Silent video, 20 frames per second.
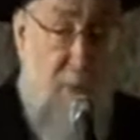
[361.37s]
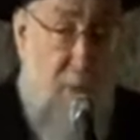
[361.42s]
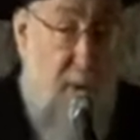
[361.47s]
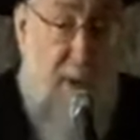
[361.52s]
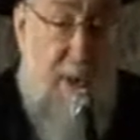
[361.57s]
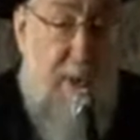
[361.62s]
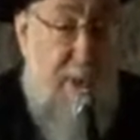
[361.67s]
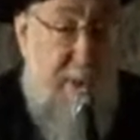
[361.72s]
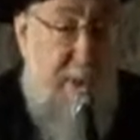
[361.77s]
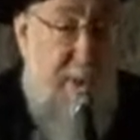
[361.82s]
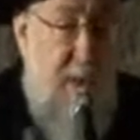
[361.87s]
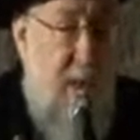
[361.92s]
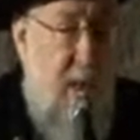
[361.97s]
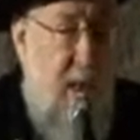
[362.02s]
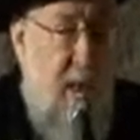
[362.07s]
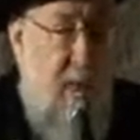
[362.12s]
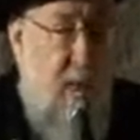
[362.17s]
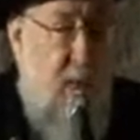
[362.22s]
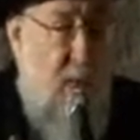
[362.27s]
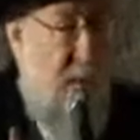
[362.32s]
We didn't
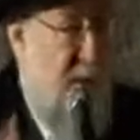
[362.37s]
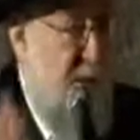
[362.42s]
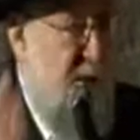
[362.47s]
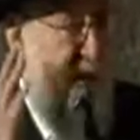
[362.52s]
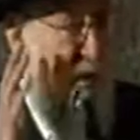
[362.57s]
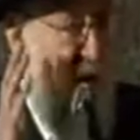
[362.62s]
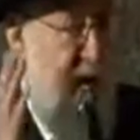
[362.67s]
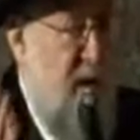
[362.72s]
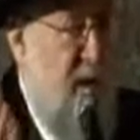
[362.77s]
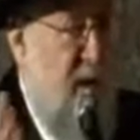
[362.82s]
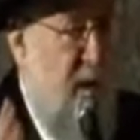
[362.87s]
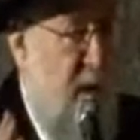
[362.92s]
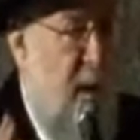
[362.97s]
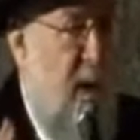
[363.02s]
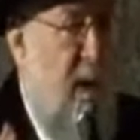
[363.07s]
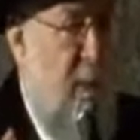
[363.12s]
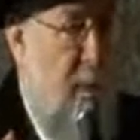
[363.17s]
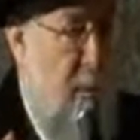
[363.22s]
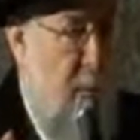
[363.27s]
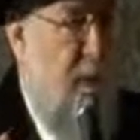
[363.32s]
see it, we didn't hear,
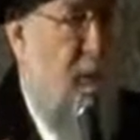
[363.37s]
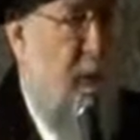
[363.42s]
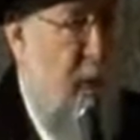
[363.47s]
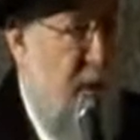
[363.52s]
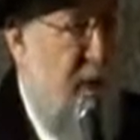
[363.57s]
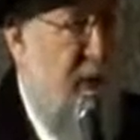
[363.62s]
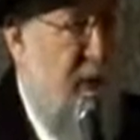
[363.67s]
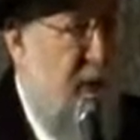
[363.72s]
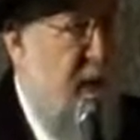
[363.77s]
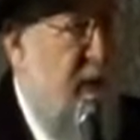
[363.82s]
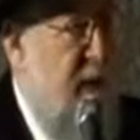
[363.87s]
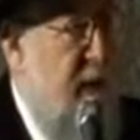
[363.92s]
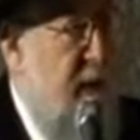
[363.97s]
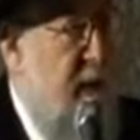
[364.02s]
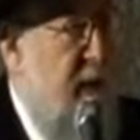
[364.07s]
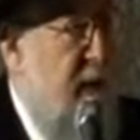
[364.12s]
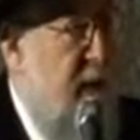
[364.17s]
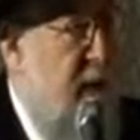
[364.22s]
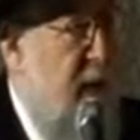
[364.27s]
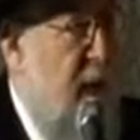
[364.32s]
but we
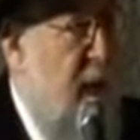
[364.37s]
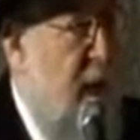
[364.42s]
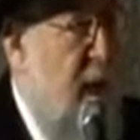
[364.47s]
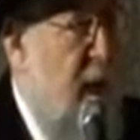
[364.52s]
understand.